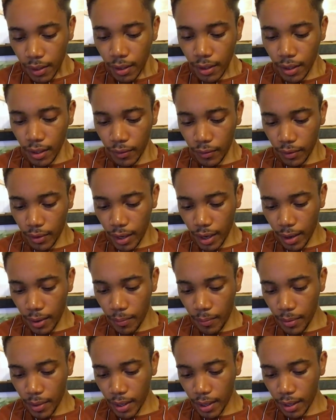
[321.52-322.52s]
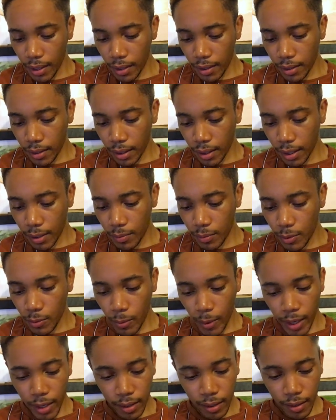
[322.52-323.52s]
If there be times
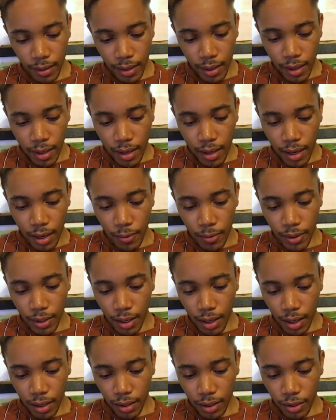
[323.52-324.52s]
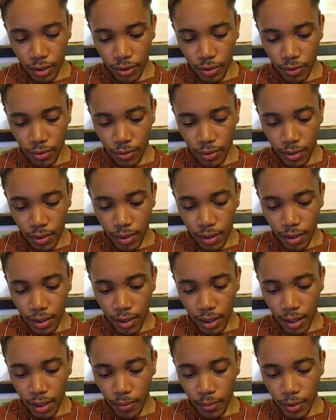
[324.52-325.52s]
when I was hard on you,
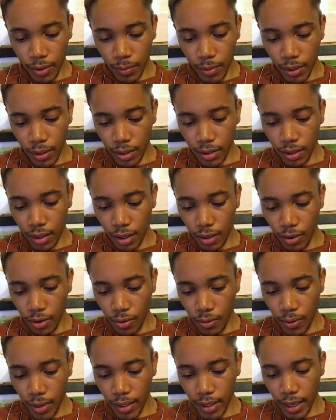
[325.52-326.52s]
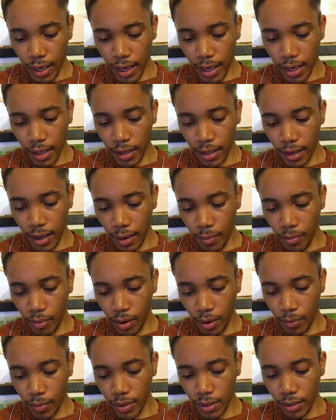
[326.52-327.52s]
then it was because I always had that
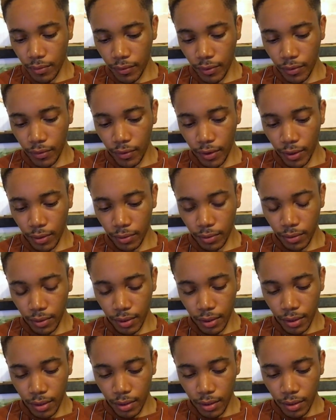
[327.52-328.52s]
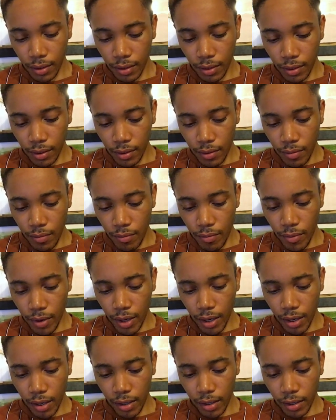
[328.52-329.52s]
promise to fulfill.
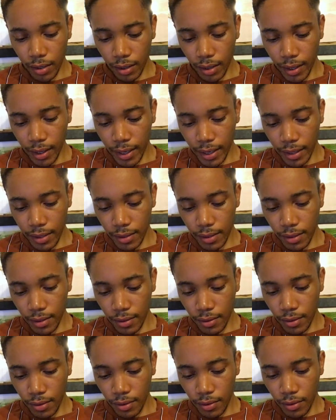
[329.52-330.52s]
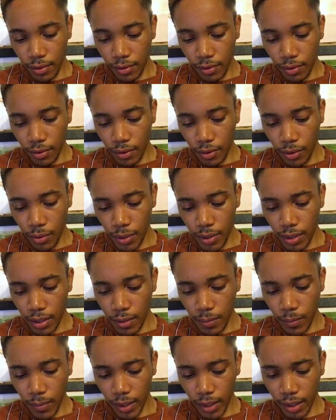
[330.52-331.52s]
Merlin, I asked. Who is
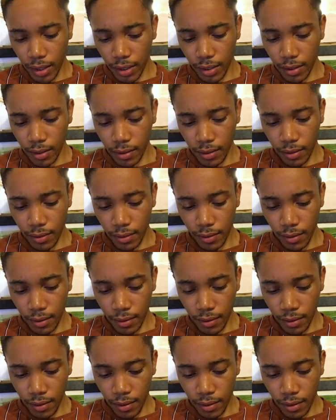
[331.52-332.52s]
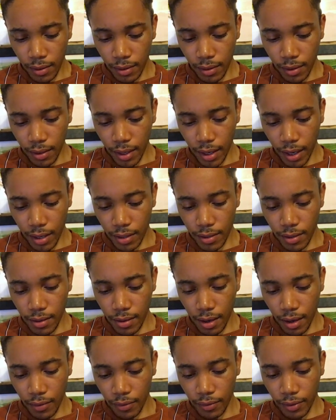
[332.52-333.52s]
this Merlin? Kay
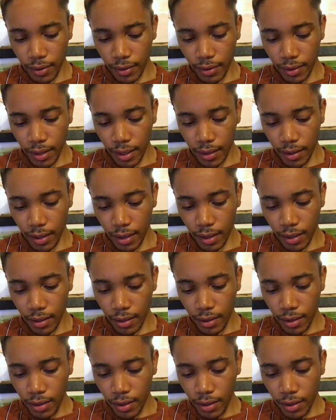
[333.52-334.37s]
scoffed at that.